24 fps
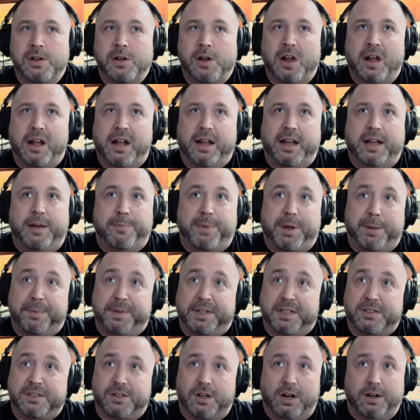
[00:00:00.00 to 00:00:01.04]
It may be a
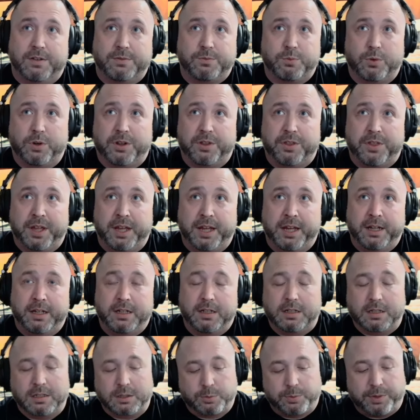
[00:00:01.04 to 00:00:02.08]
software thing,
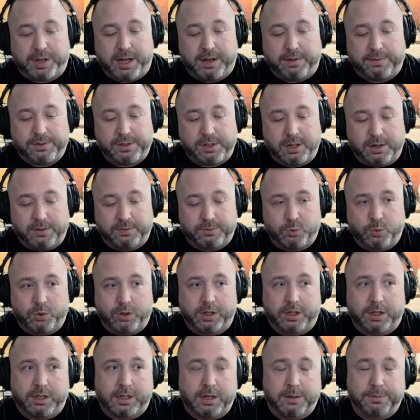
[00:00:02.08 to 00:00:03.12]
because we have software that
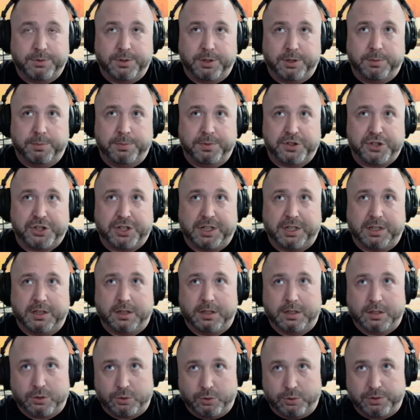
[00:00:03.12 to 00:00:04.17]
comes with the machine that
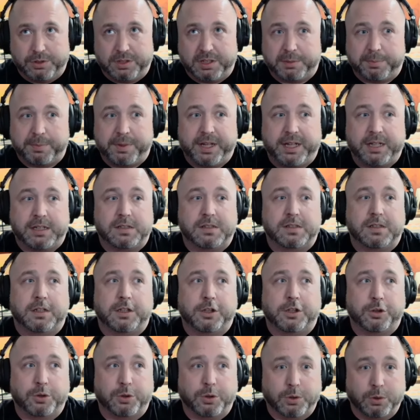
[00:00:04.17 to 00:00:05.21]
TROTEC makes that you
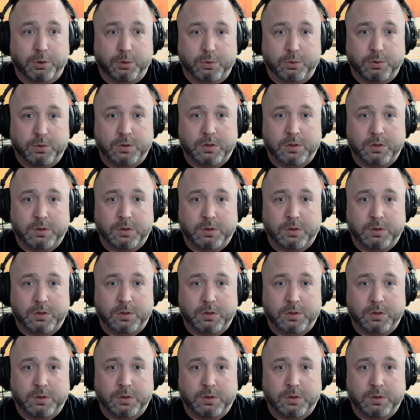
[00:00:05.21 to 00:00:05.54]
use.